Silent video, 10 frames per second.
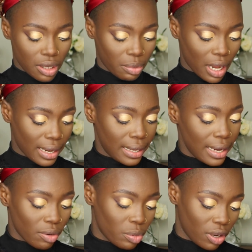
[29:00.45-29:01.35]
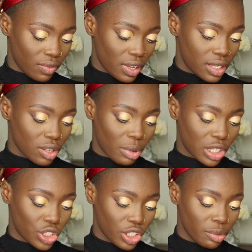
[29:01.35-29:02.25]
to apply a little bit of this on
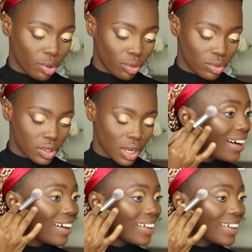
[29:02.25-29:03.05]
my cheekbones.